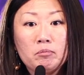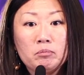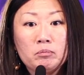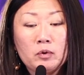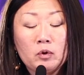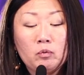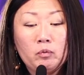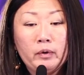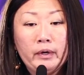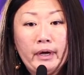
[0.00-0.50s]

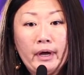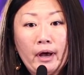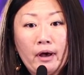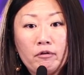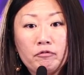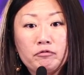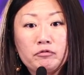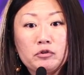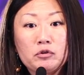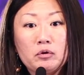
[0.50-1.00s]
we
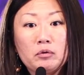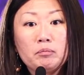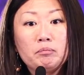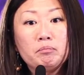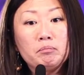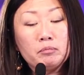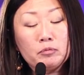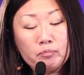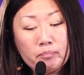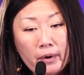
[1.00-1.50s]
have
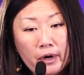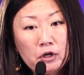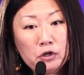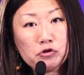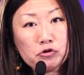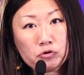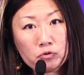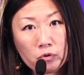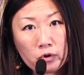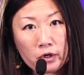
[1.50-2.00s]
made
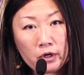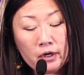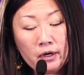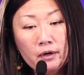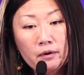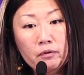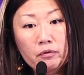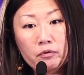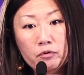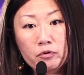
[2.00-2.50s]
sure
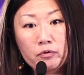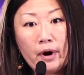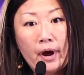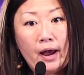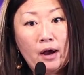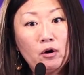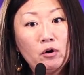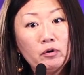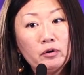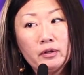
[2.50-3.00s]

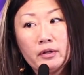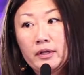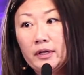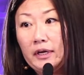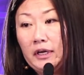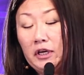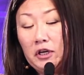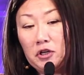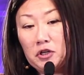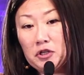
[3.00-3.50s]
throughout the
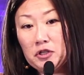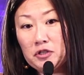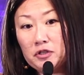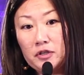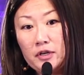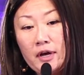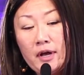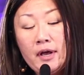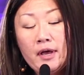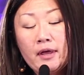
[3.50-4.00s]
years
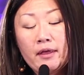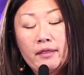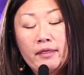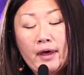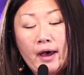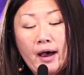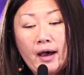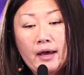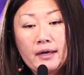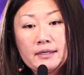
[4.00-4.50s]

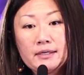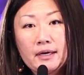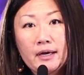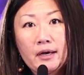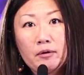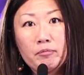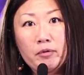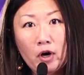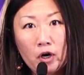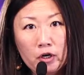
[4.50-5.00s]
that
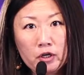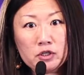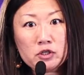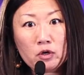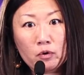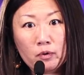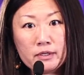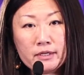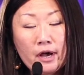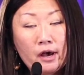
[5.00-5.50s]
the artists
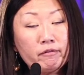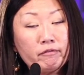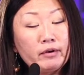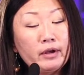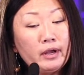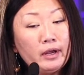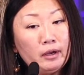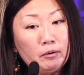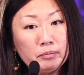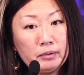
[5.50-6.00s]
always have
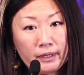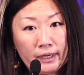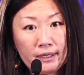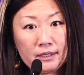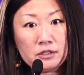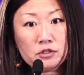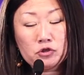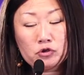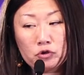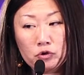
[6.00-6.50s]
a
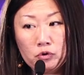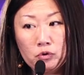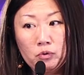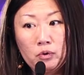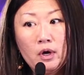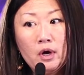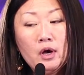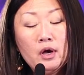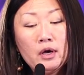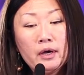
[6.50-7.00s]
place to
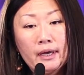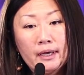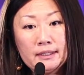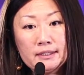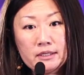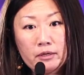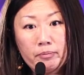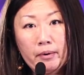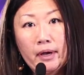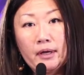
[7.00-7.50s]

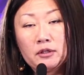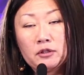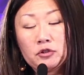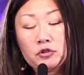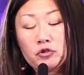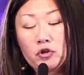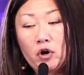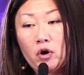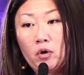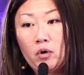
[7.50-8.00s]
exhibit. And
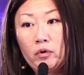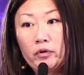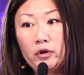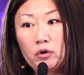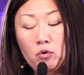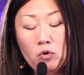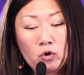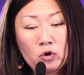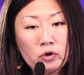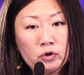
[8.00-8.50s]
so the
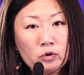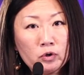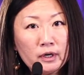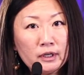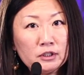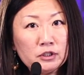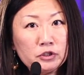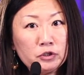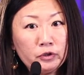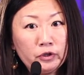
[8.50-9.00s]
corridor
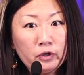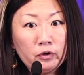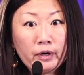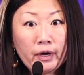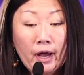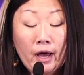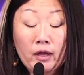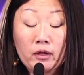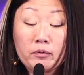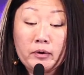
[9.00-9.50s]
and studio
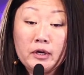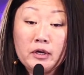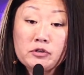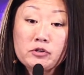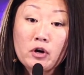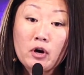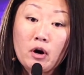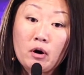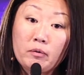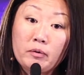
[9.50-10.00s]
galleries
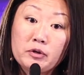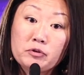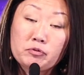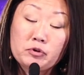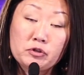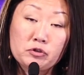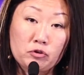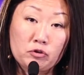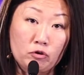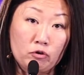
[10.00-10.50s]
are always
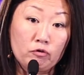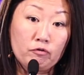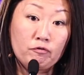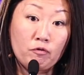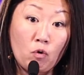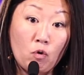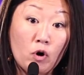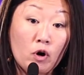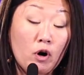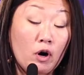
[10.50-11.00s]
reserved
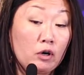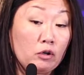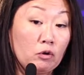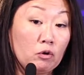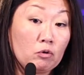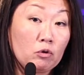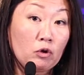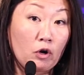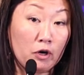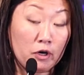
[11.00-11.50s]
for our
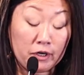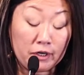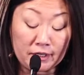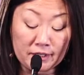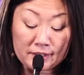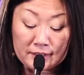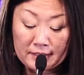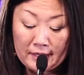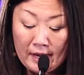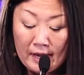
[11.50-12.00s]
local
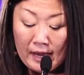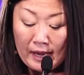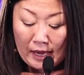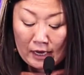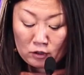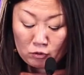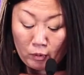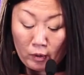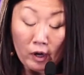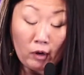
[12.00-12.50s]
artists
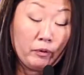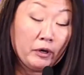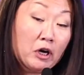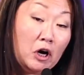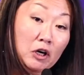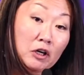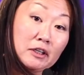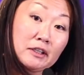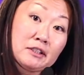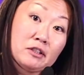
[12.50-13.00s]
as well,
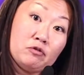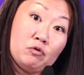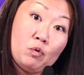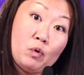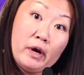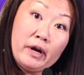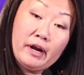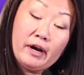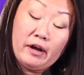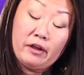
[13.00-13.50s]
regardless of
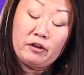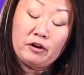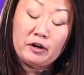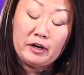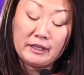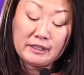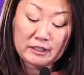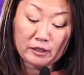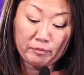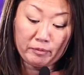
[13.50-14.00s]
what other
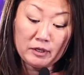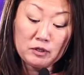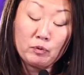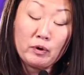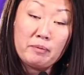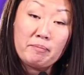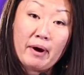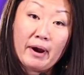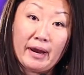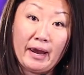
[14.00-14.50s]
exhibits we
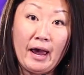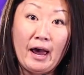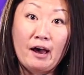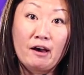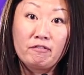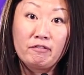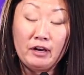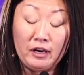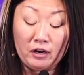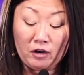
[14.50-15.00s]
might
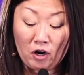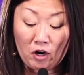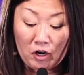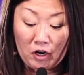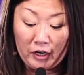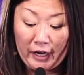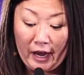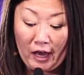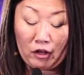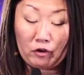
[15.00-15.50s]
have in our
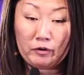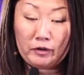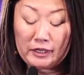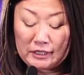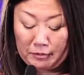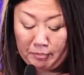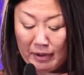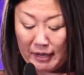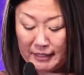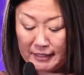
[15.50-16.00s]
gallery
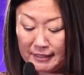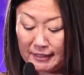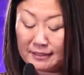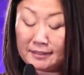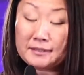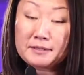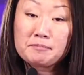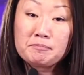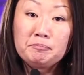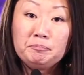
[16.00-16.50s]
spaces.